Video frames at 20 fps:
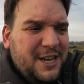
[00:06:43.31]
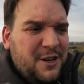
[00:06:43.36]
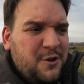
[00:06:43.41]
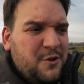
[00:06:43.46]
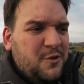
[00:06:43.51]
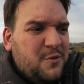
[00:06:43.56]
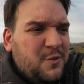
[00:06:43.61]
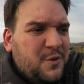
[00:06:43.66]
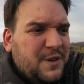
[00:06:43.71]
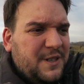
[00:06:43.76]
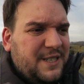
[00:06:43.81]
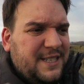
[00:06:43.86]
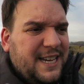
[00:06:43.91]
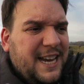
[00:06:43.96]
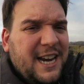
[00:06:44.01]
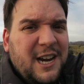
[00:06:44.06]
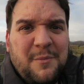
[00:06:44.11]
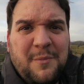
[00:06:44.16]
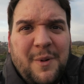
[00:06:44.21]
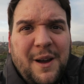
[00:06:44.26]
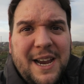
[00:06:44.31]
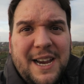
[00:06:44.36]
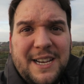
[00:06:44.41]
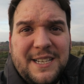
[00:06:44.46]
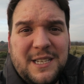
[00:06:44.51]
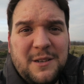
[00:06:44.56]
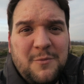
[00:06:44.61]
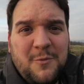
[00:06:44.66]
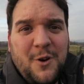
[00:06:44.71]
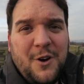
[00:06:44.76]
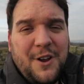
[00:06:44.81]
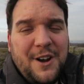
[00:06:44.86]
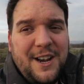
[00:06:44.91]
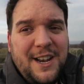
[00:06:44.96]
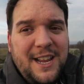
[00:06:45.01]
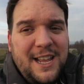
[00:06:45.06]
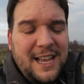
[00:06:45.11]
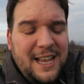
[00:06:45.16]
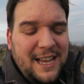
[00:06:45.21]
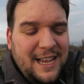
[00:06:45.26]
you would say goodbye to
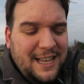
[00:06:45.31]
someone,